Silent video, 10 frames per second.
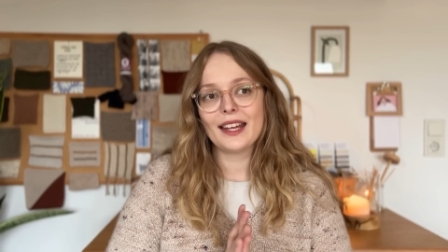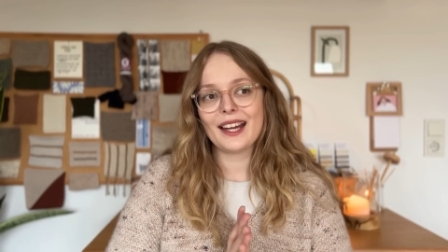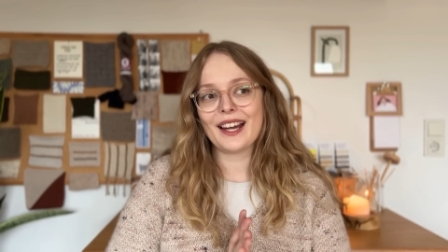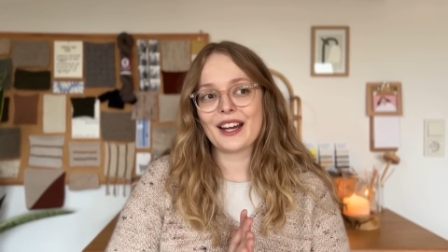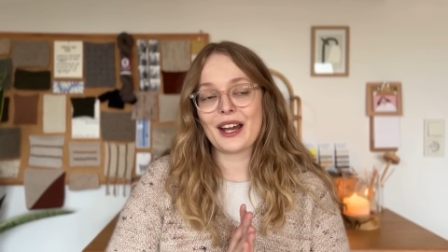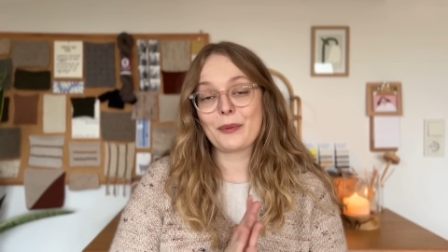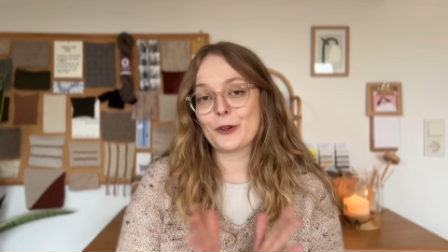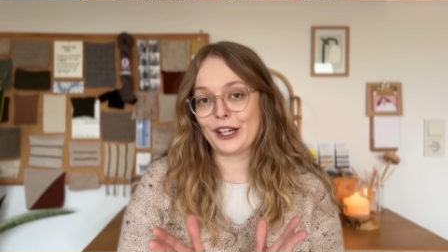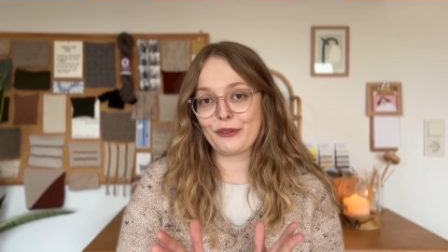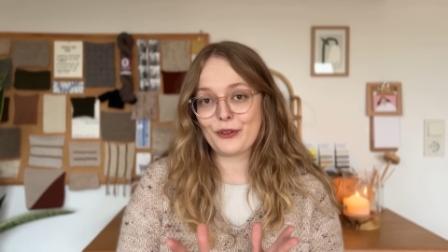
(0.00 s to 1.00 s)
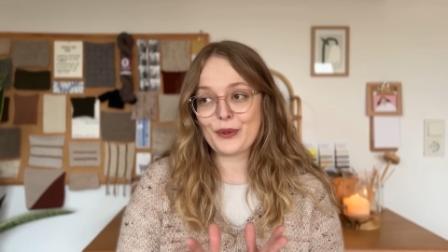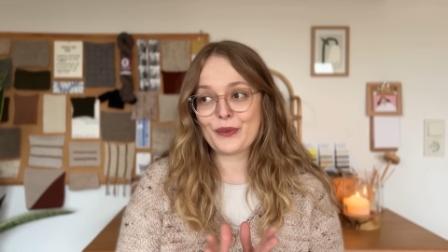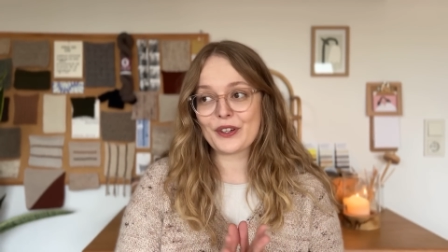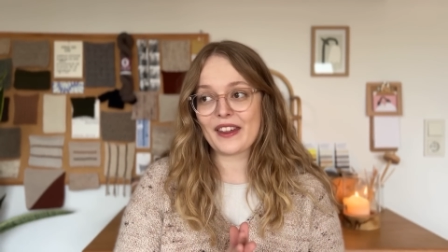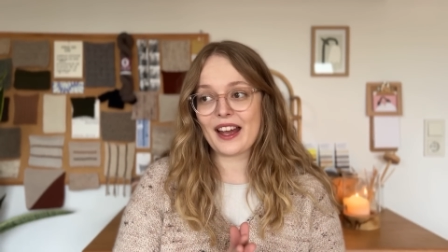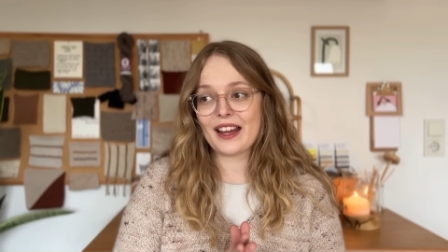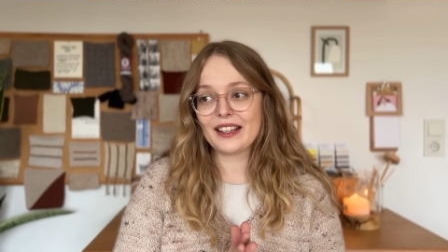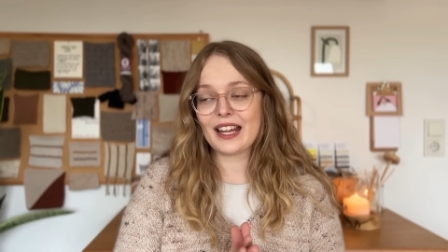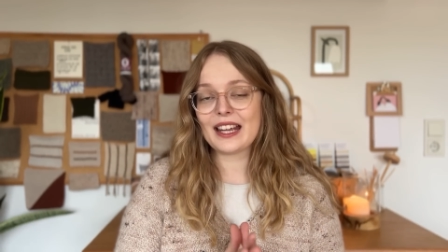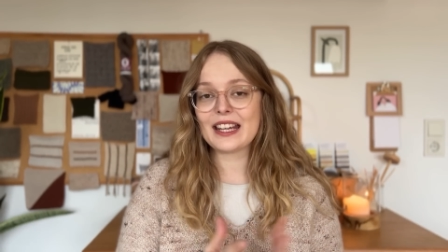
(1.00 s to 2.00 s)
I'm grateful for
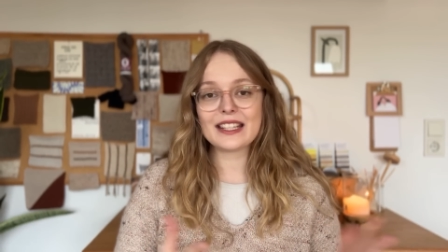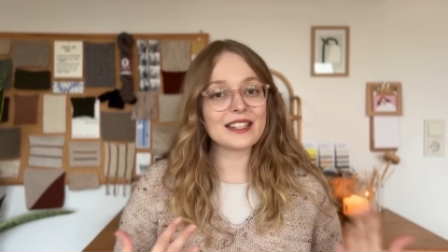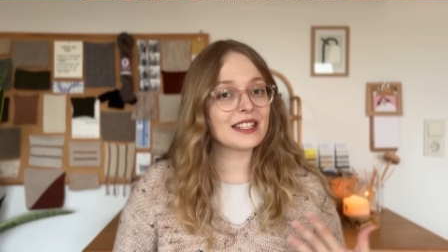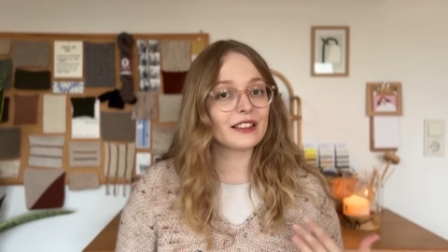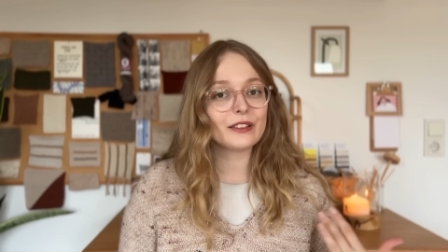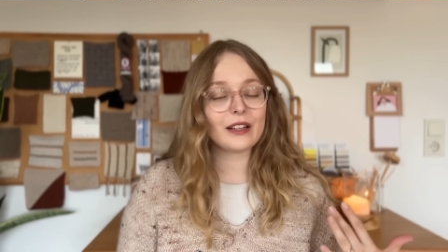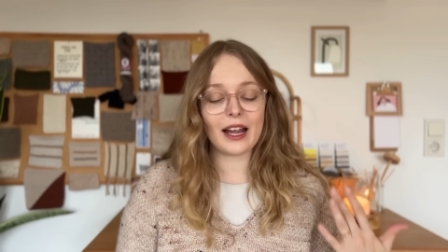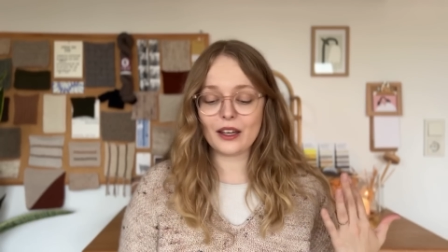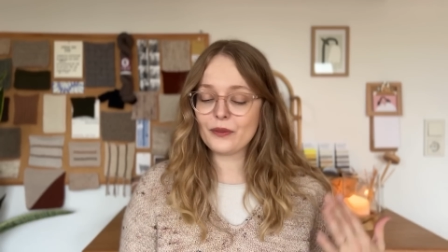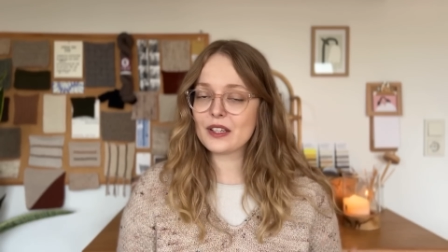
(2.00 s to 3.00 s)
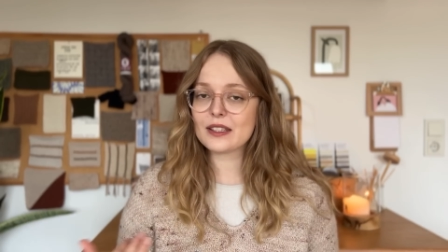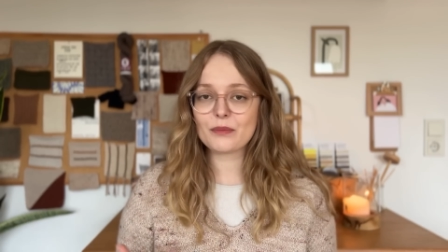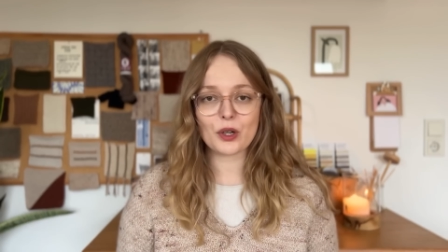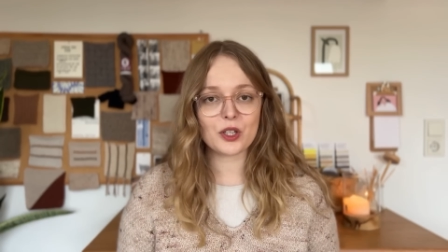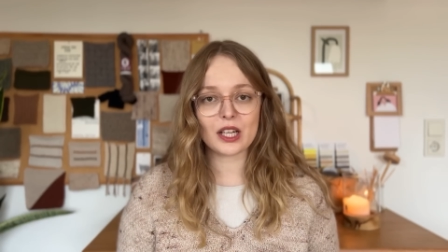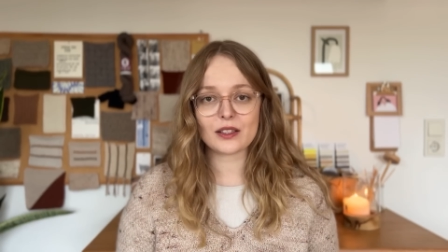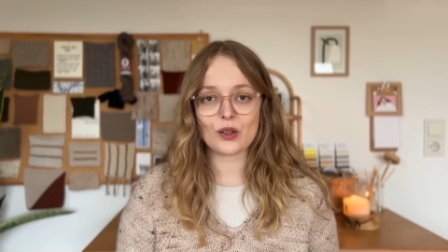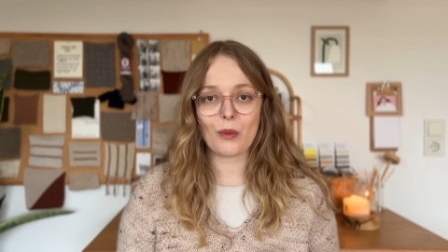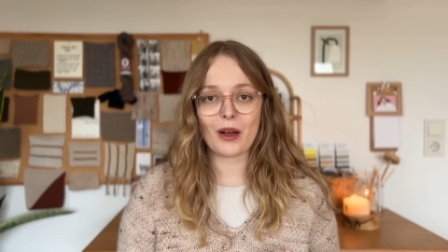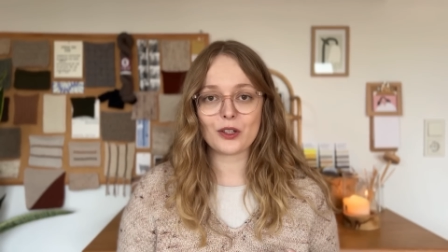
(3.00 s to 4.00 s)
that. Still, I love this project
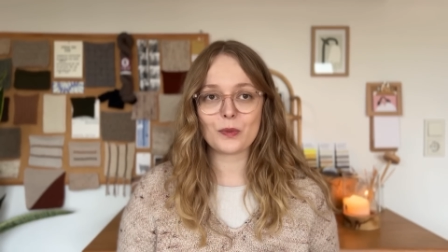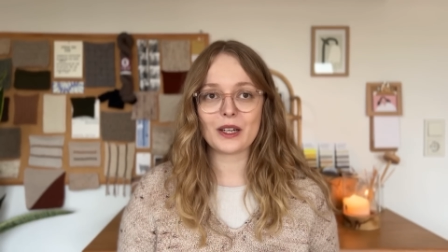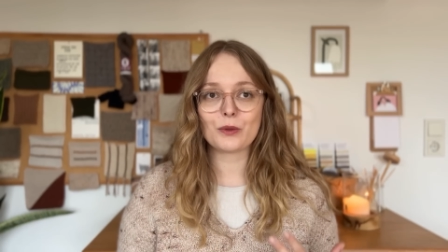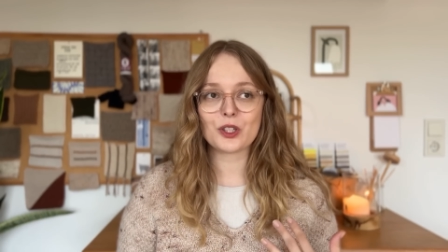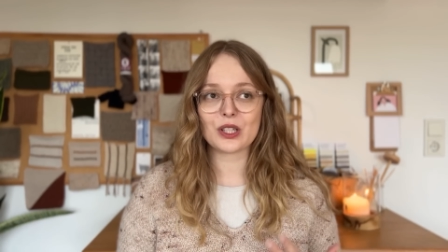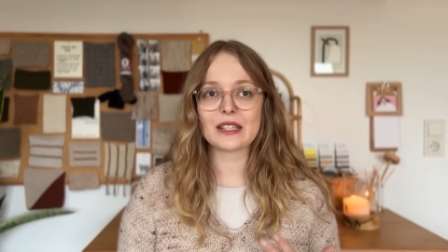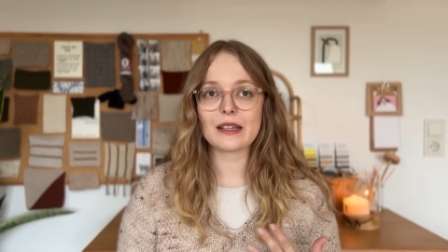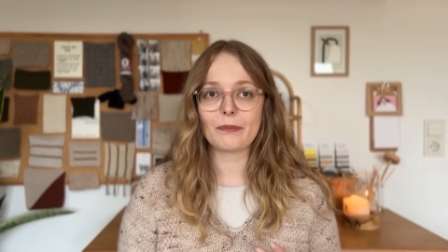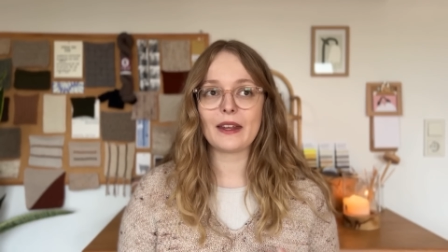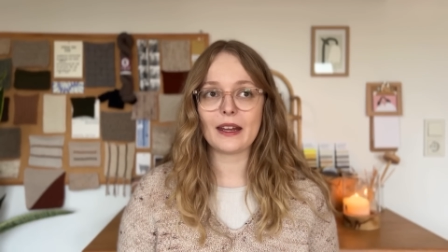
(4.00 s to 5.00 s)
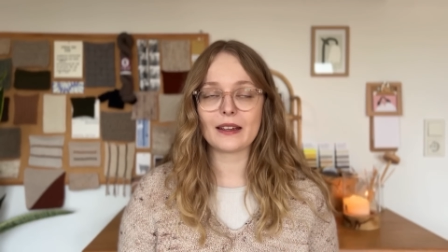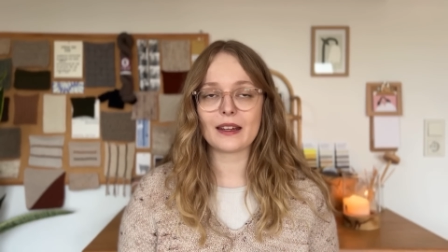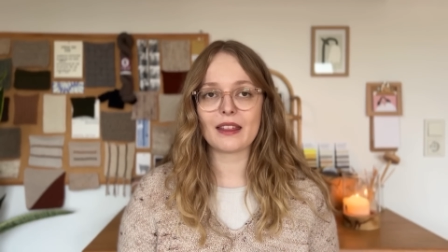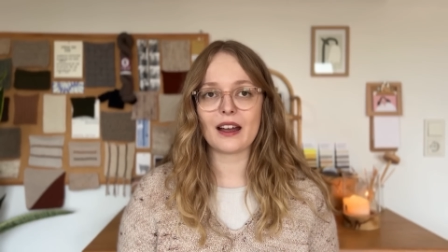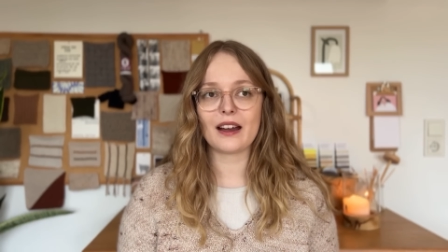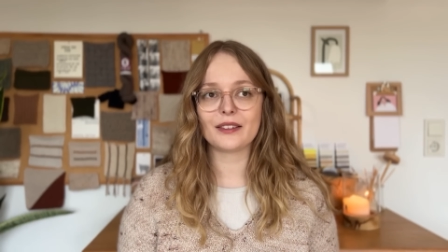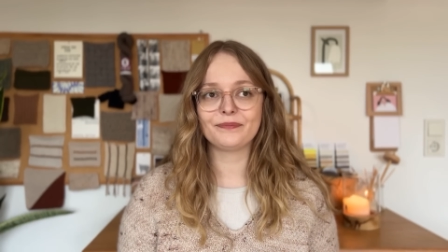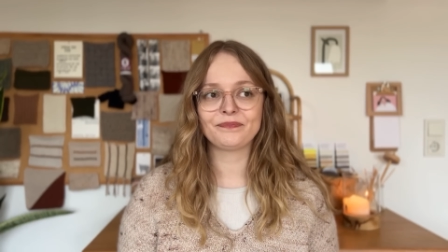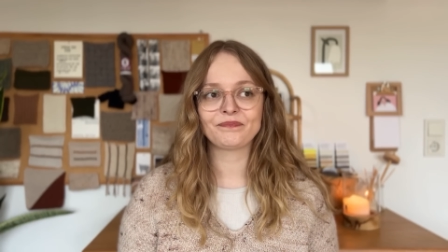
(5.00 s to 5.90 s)
so much, but it was just something that,